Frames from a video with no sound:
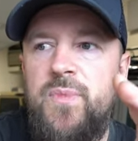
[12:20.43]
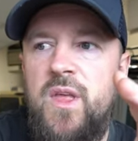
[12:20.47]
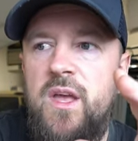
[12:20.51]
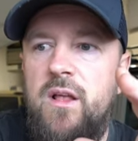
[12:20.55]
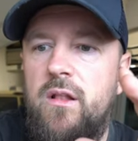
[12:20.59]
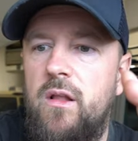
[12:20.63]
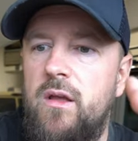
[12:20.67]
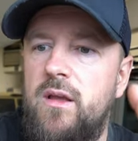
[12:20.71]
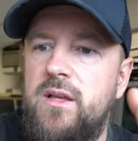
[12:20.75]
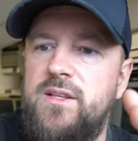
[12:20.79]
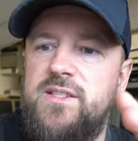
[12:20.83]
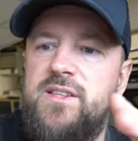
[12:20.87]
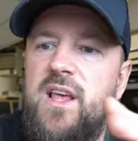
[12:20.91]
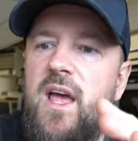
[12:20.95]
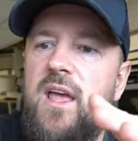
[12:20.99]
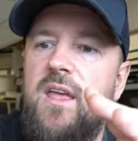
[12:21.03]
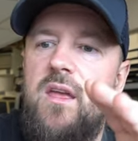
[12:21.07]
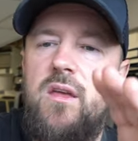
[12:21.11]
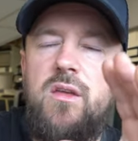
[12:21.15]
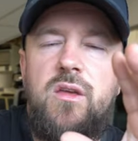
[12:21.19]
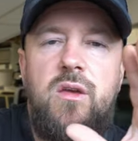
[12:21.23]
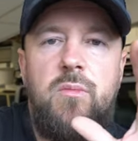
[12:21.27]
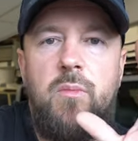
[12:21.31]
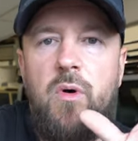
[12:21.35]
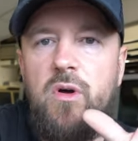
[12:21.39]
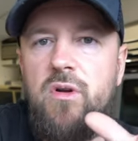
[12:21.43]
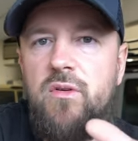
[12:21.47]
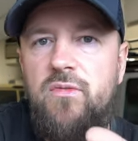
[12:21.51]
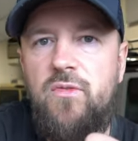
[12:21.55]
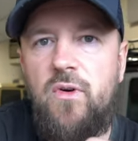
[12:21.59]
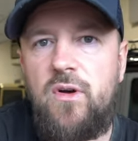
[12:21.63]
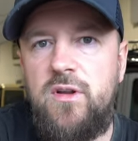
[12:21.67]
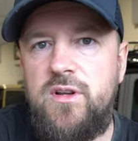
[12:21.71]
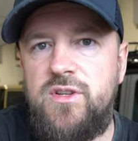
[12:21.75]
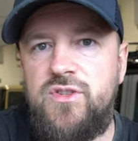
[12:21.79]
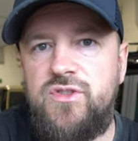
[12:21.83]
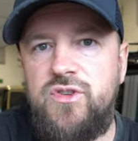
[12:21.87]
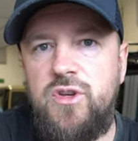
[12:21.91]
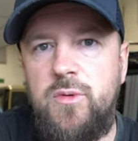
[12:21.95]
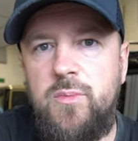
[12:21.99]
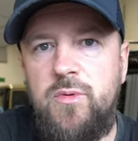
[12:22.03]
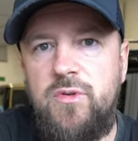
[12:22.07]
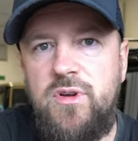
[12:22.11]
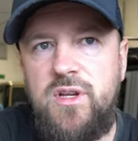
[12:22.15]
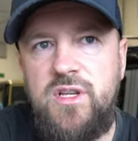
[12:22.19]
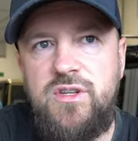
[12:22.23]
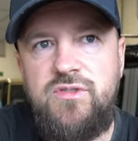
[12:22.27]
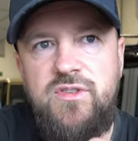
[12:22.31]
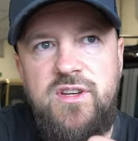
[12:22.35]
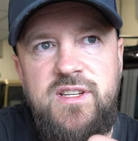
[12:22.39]
Like I say, you might not find it super
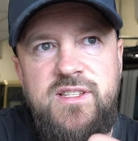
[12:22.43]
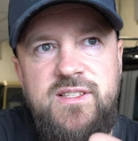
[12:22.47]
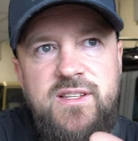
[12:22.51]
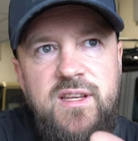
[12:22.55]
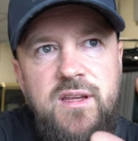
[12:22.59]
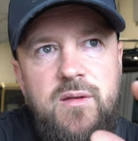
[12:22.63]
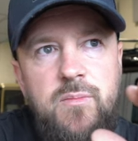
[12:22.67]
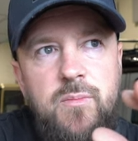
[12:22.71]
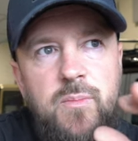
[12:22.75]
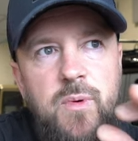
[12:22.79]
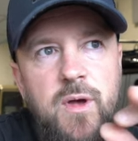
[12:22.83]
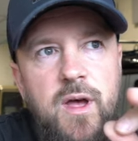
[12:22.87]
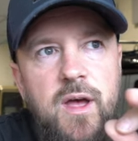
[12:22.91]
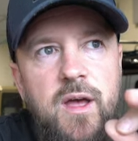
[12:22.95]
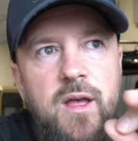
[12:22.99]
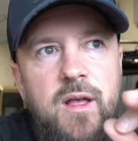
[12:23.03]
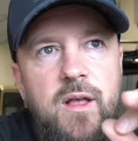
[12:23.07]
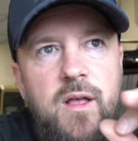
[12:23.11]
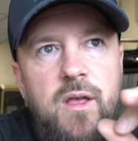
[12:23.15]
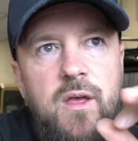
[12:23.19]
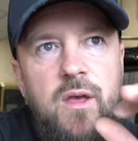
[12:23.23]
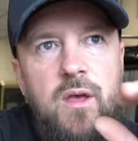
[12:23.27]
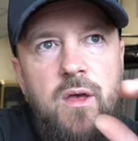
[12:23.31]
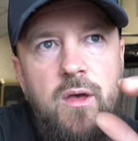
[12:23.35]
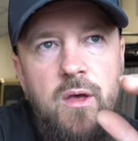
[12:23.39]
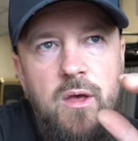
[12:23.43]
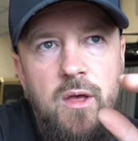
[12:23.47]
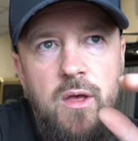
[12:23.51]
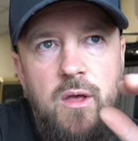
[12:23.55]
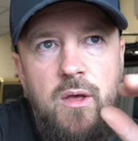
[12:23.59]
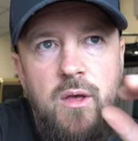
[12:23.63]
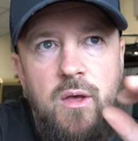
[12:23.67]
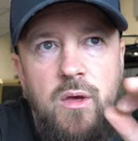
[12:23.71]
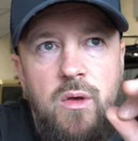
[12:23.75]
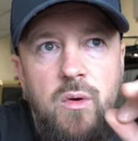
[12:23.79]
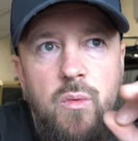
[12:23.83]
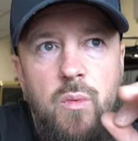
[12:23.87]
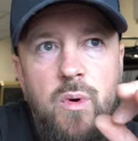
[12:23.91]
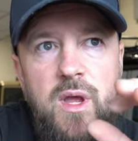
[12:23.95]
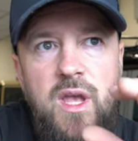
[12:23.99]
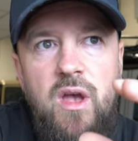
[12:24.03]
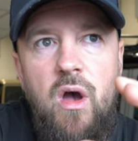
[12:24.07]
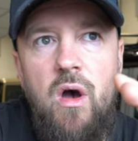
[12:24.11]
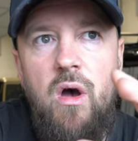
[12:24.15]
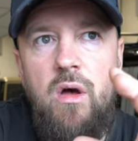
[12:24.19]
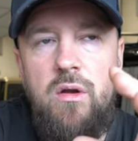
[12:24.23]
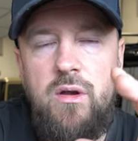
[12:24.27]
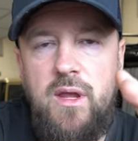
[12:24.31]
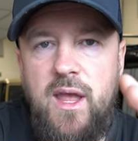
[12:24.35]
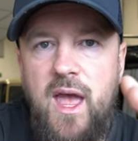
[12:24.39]
interesting, but we
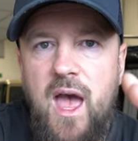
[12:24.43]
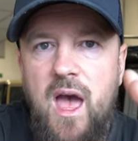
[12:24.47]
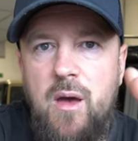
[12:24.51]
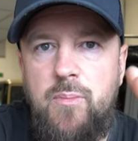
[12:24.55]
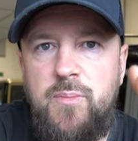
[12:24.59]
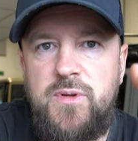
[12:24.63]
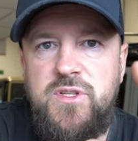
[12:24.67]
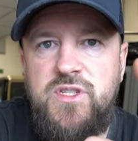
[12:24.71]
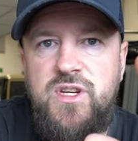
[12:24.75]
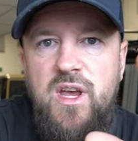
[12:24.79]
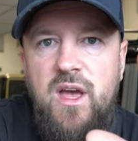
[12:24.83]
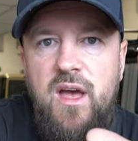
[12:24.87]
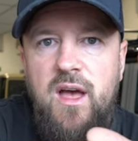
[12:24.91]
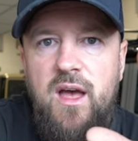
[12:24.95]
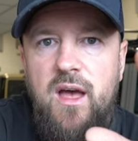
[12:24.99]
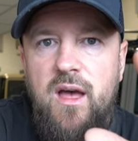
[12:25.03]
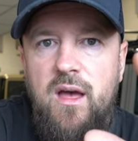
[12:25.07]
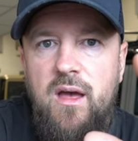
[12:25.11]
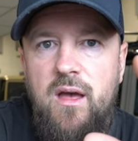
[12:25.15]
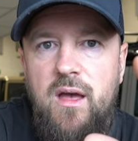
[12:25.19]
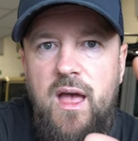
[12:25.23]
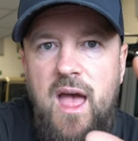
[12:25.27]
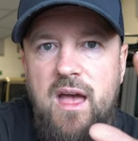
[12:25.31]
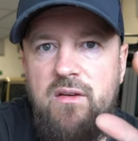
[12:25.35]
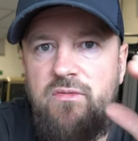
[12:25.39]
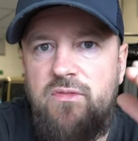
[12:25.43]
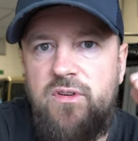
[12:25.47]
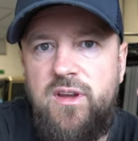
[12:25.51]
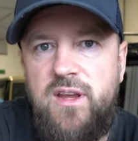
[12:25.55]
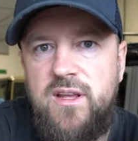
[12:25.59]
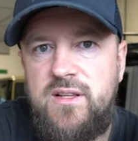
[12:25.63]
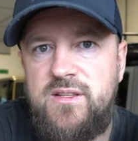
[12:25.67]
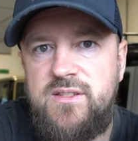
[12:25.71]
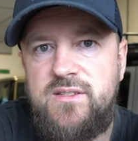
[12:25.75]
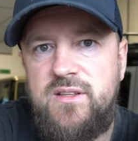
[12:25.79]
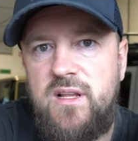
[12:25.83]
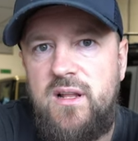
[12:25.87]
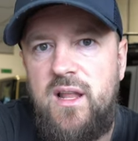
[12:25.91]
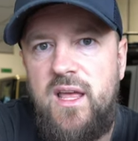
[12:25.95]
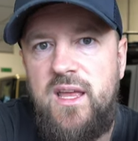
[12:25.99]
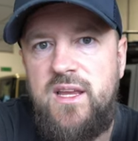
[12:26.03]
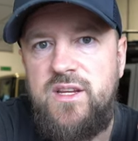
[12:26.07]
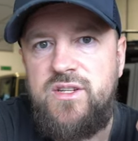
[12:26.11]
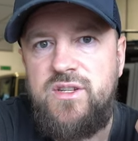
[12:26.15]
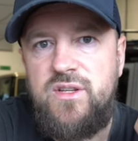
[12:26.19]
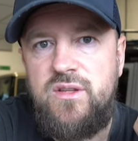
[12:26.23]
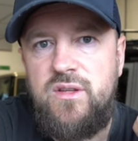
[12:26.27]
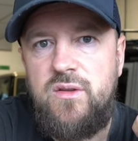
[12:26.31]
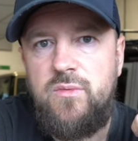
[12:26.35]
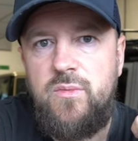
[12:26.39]
can't capture every
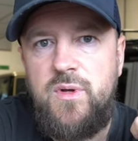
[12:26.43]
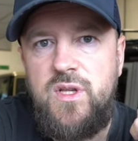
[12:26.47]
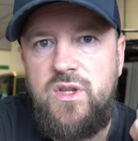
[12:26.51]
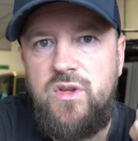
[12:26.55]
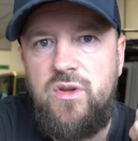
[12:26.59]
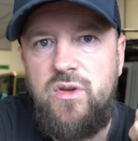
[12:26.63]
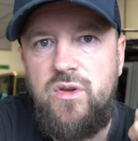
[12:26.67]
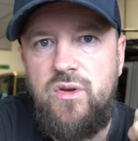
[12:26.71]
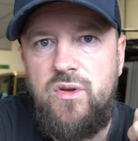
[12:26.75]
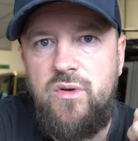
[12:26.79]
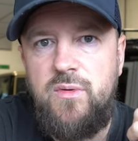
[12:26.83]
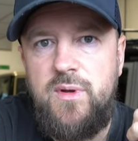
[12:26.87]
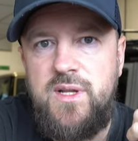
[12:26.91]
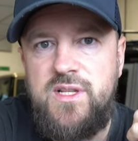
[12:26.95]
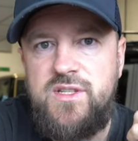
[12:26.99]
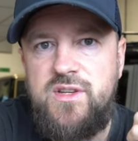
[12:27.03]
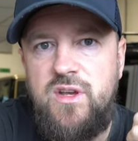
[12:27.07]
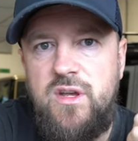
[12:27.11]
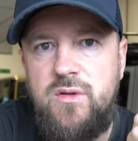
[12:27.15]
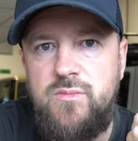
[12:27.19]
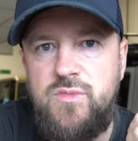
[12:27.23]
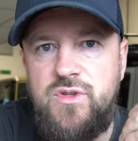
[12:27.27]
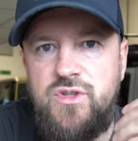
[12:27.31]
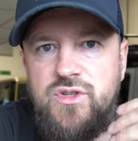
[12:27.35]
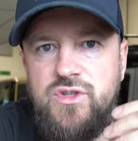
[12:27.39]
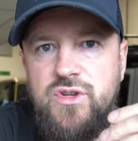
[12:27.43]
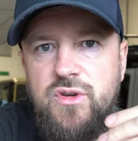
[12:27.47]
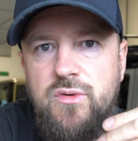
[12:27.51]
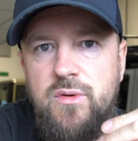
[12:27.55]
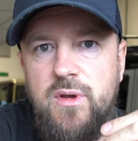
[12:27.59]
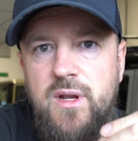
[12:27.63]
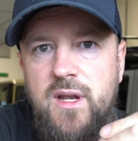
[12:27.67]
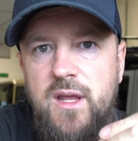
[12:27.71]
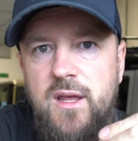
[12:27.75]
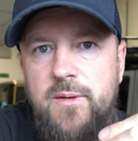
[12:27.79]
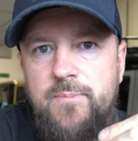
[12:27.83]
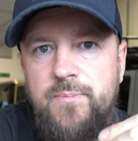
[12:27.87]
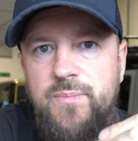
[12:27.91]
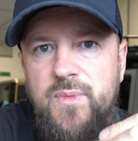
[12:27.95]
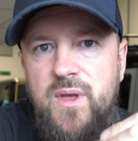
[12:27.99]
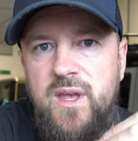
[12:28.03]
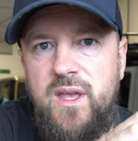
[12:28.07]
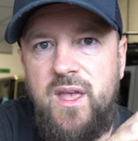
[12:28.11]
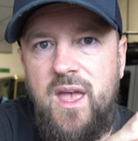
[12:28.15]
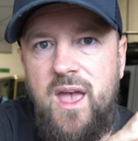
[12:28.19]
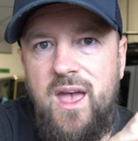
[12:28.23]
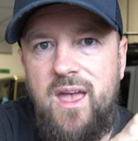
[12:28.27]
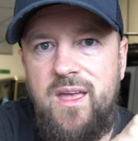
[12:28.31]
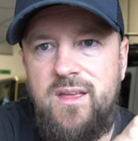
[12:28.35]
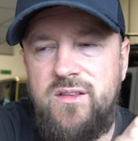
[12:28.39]
installation that we do in terms of shooting it,
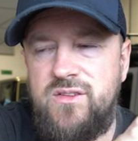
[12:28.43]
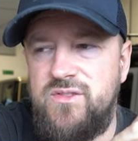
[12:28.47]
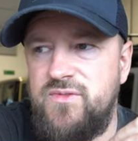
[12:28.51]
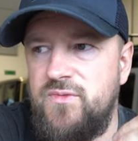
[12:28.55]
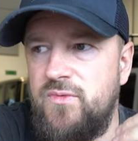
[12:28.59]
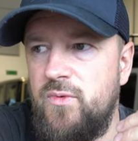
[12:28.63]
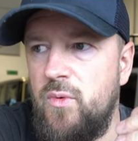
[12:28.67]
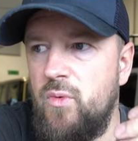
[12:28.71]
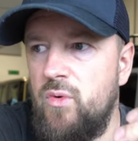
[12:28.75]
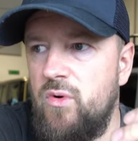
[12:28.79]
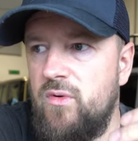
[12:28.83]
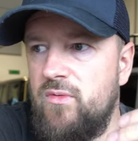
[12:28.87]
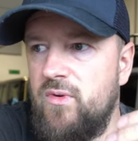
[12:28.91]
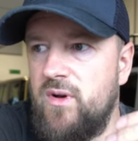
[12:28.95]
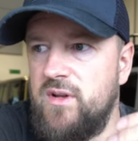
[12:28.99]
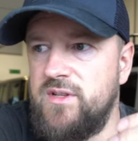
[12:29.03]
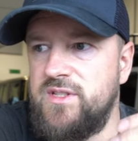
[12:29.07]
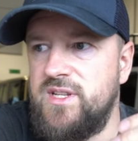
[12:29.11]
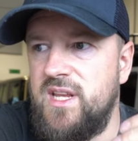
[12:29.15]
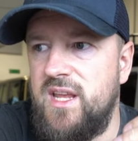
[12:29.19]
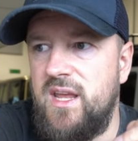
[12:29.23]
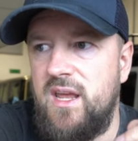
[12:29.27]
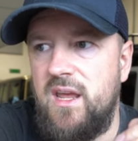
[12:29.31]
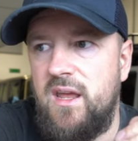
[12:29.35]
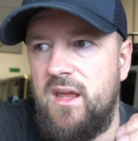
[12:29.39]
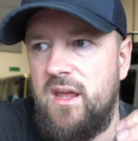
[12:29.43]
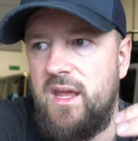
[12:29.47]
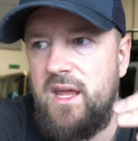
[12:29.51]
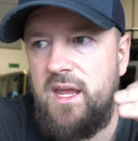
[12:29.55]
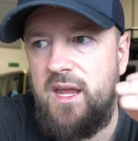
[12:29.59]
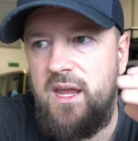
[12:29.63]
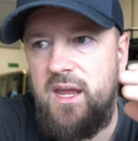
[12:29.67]
okay? There's four of us here.